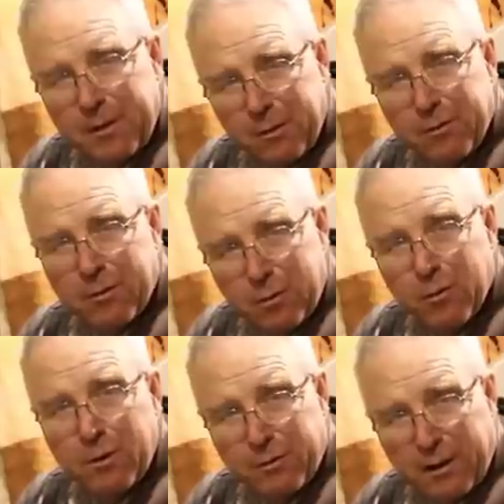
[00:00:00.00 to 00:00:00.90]
use the
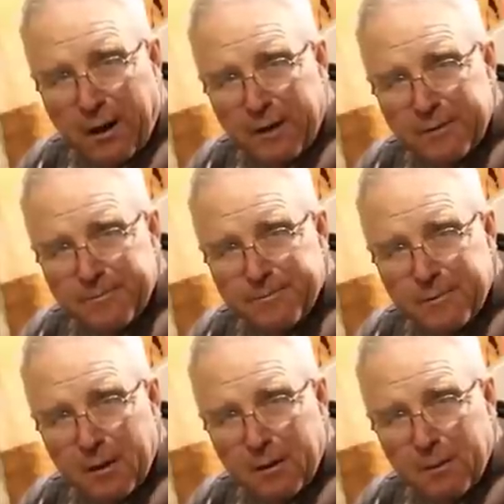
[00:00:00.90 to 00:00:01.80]
tool you've got.
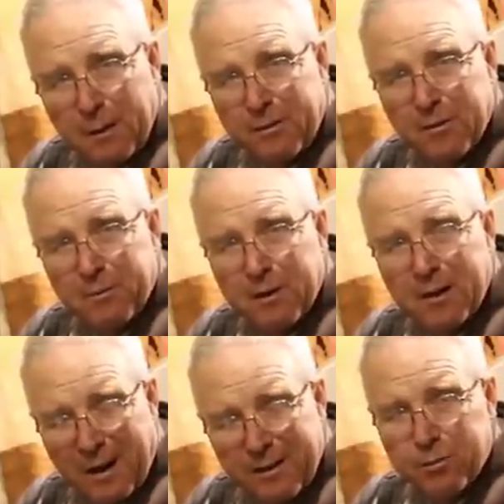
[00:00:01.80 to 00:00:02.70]
Make
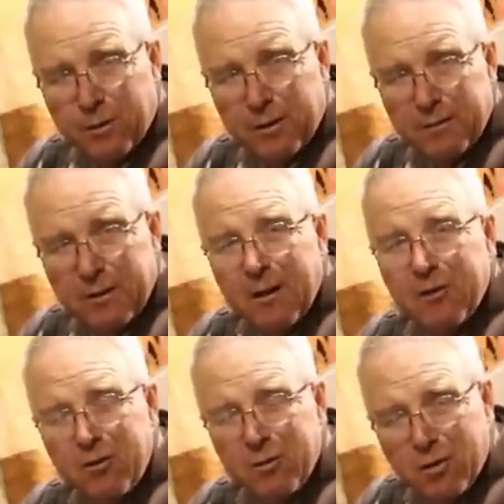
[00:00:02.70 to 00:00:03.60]
something nice with it.
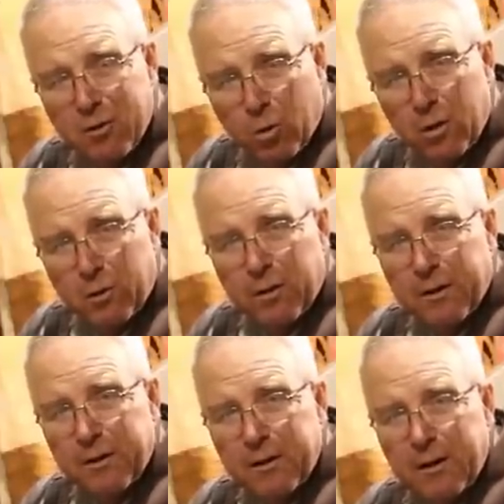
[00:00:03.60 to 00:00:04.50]
Do good work with
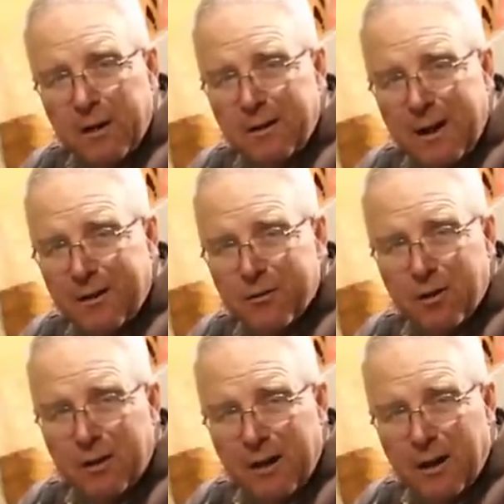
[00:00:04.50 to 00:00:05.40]
it. Take as
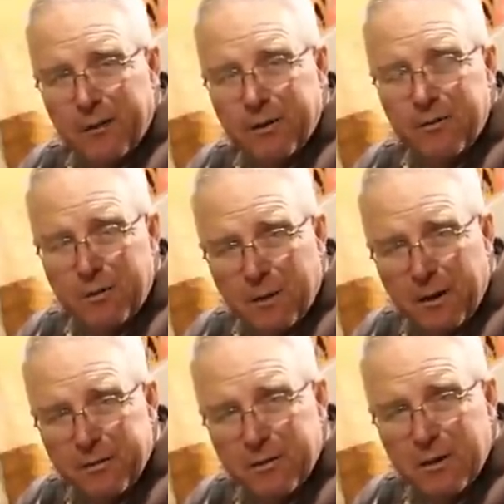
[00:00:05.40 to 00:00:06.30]
good a care of it as you
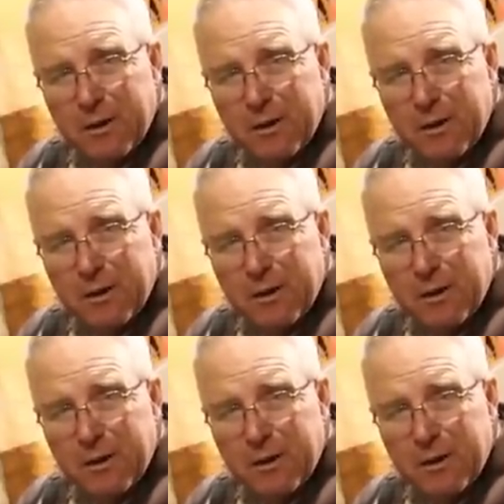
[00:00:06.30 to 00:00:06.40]
must,